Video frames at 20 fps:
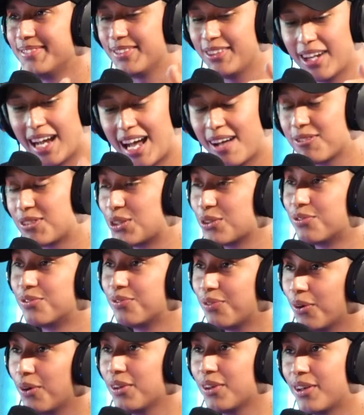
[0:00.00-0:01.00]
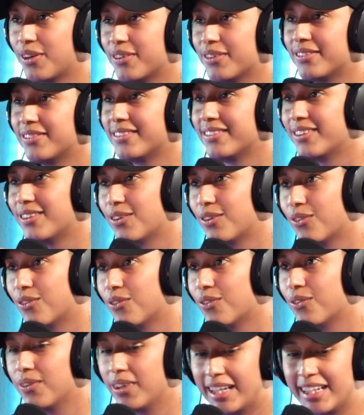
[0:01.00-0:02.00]
You have to follow
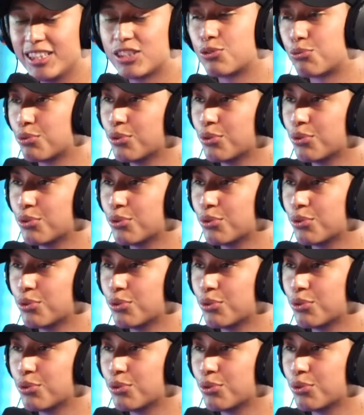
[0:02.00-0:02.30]
his